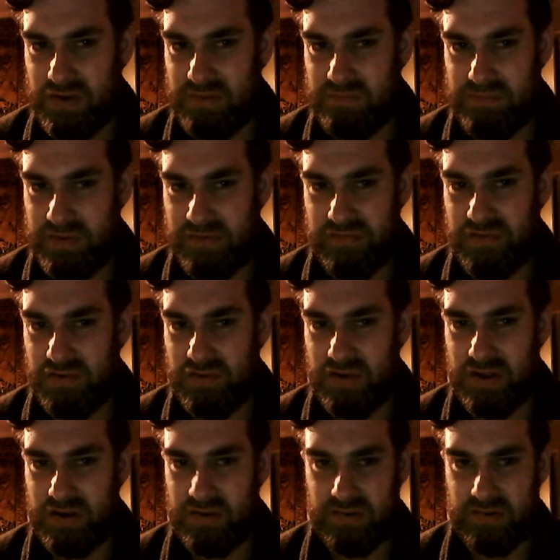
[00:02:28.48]
before
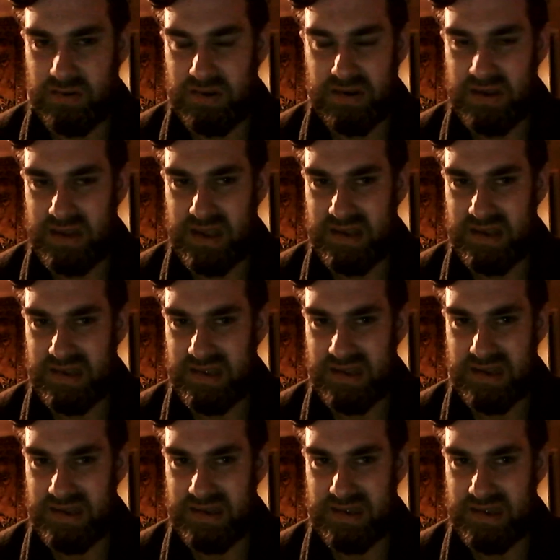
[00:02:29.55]
long, there's
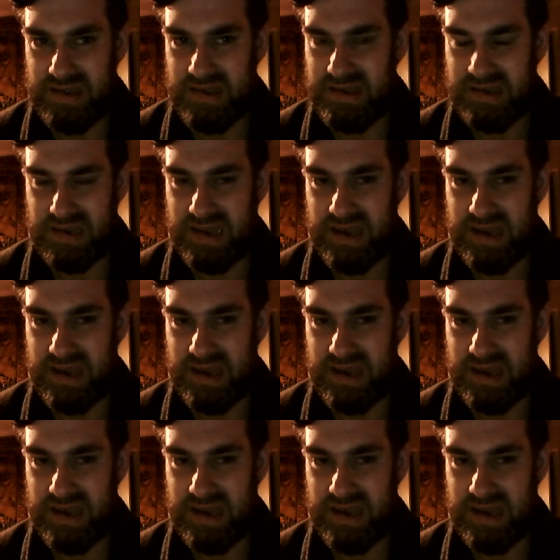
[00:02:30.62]
a